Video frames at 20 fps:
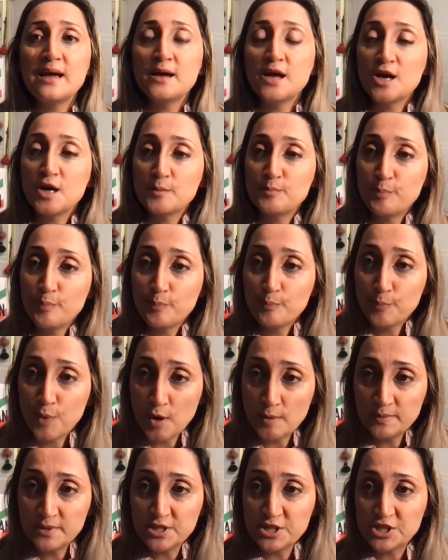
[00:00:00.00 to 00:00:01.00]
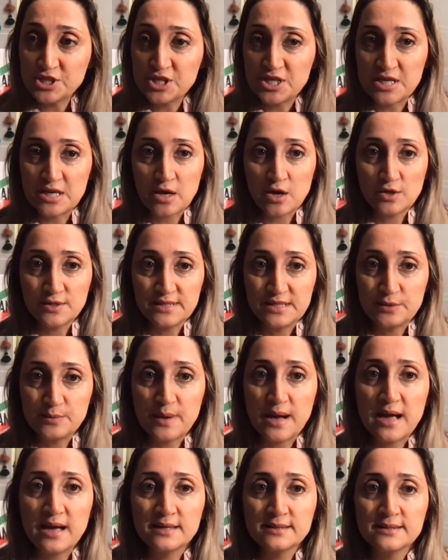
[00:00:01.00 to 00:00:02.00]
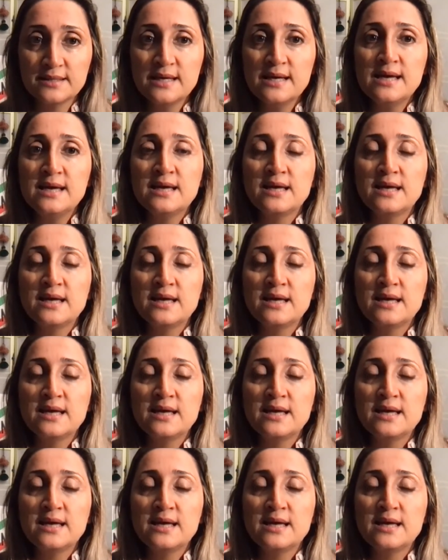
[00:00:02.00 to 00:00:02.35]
uh, publishing on Iran uh,